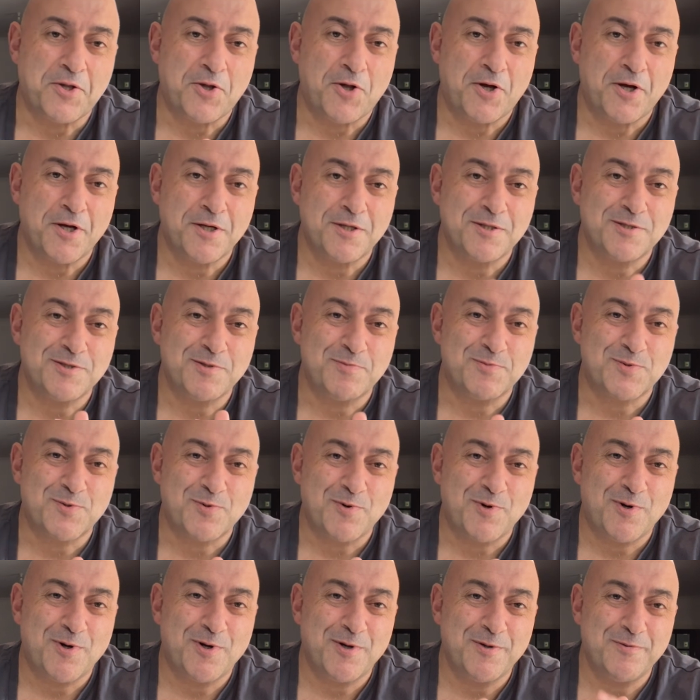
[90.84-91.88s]
Like,
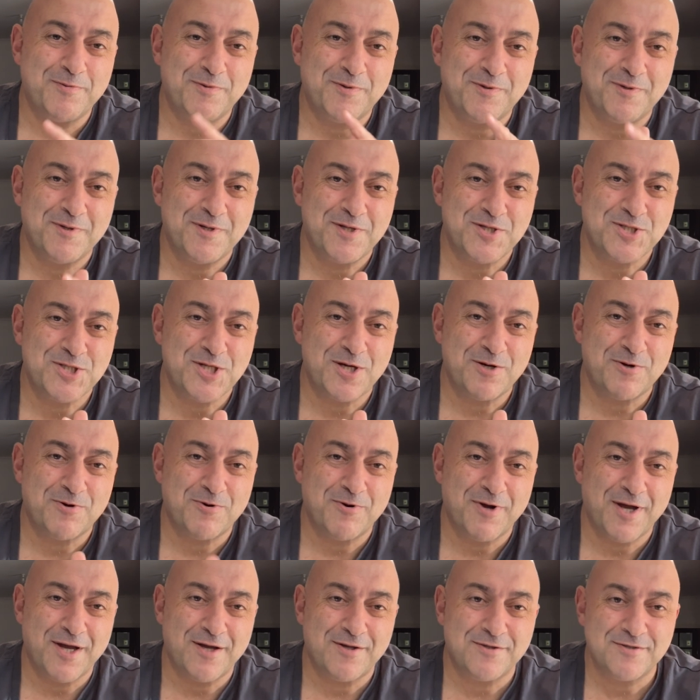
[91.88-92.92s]
subscribe, share
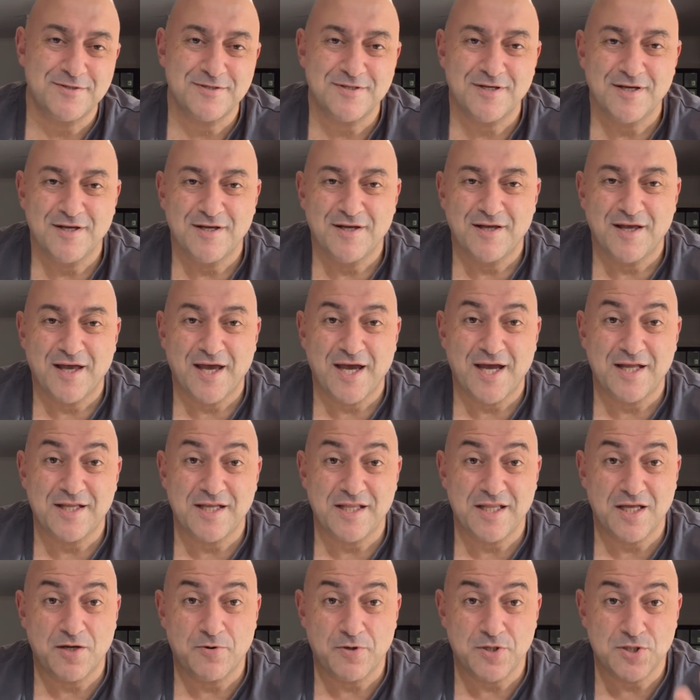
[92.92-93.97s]
around, and
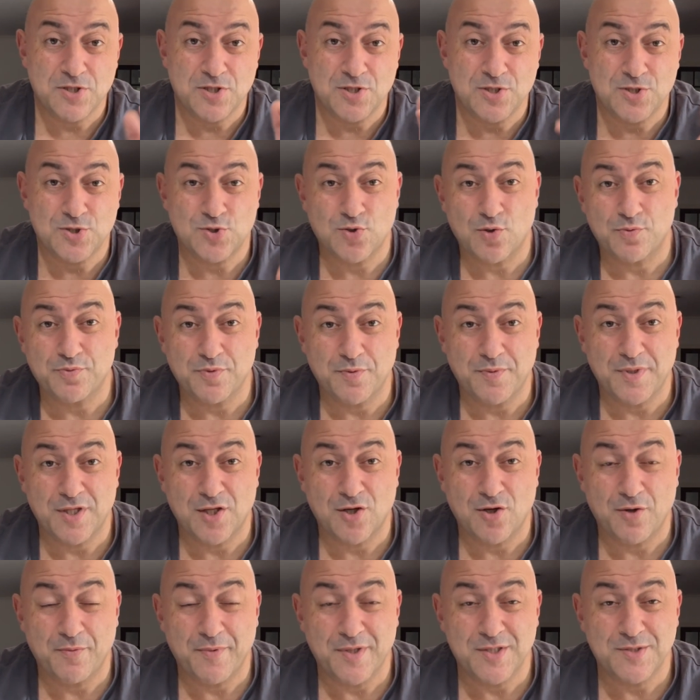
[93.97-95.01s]
any questions, drop them in the
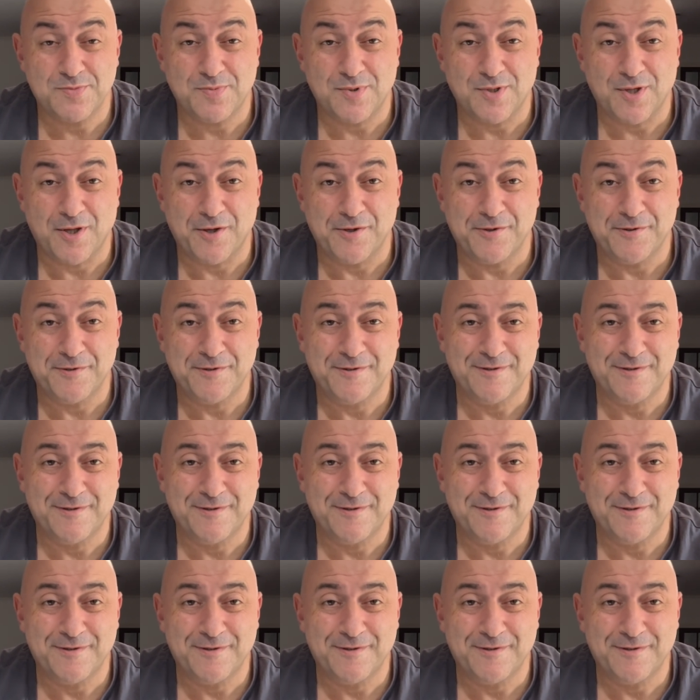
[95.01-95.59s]
comments below.